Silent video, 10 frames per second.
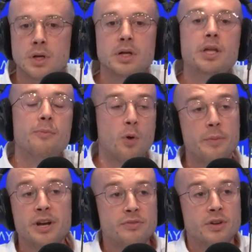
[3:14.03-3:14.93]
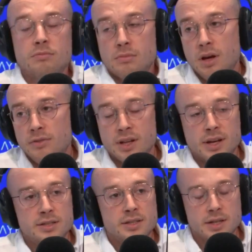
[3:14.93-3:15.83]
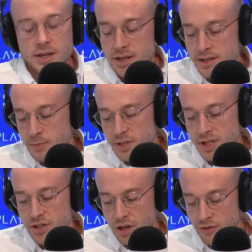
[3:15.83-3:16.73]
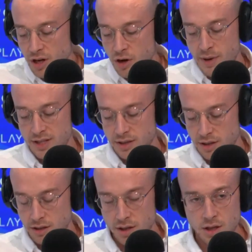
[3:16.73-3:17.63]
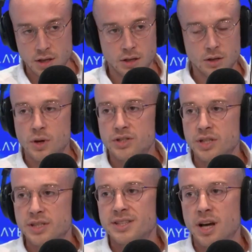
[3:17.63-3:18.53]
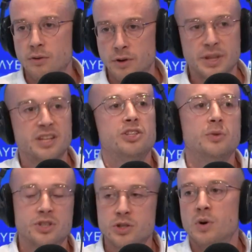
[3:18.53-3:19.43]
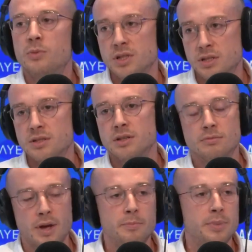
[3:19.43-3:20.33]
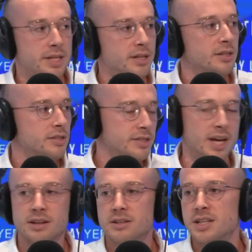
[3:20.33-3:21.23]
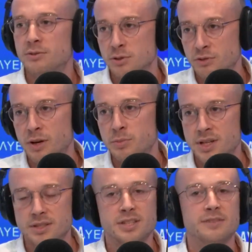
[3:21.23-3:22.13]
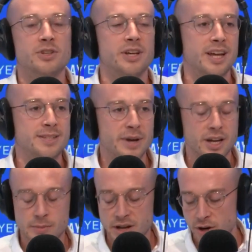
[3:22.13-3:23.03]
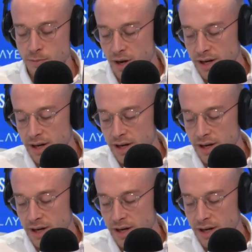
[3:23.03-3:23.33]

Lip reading: Yeah, well, I mean, I think that is his position. I think going back to the question itself, I mean, there's two issues. One, which is that MPs aren't just delegates, they're also representatives, so they get to make up their own mind.